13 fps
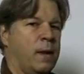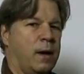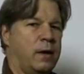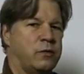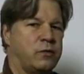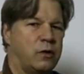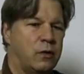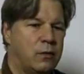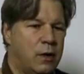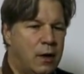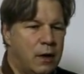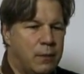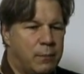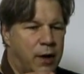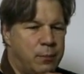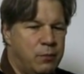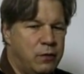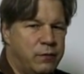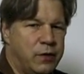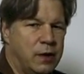And so by
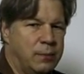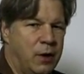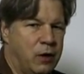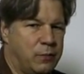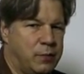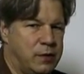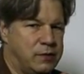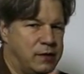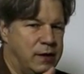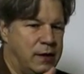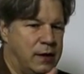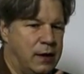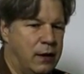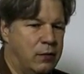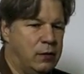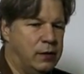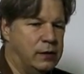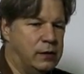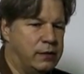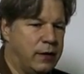moving the mouthpiece in and out a
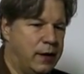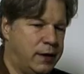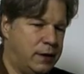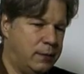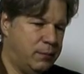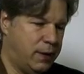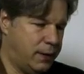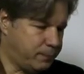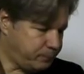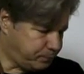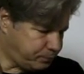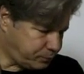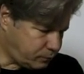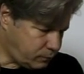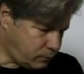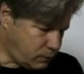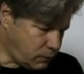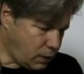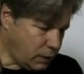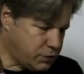little tiny bit,
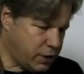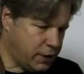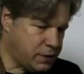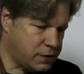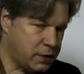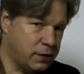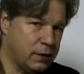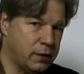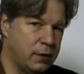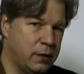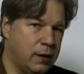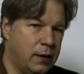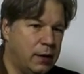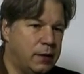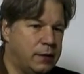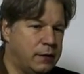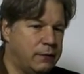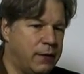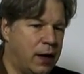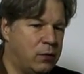changing the
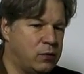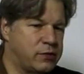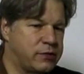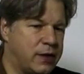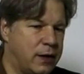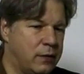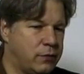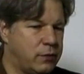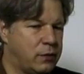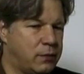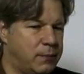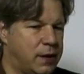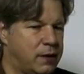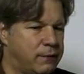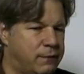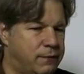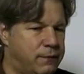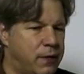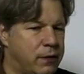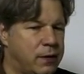vowel sound, you can make a
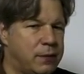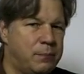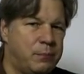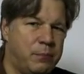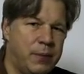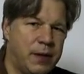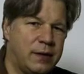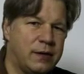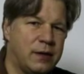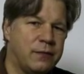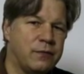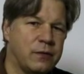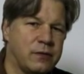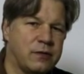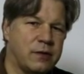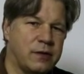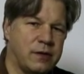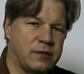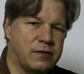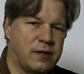very big difference to
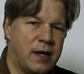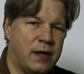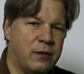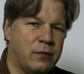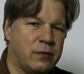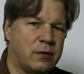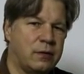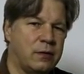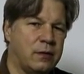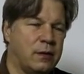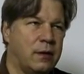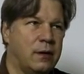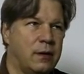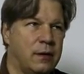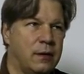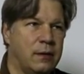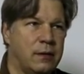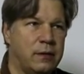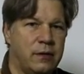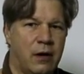the sound,
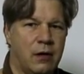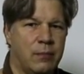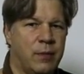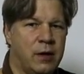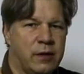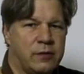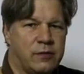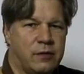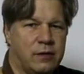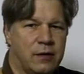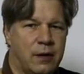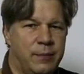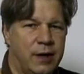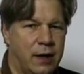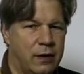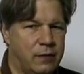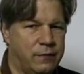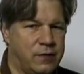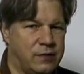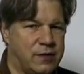the harmonics that are coming out
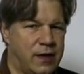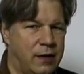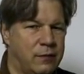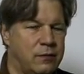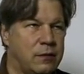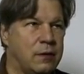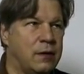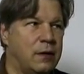of the sound.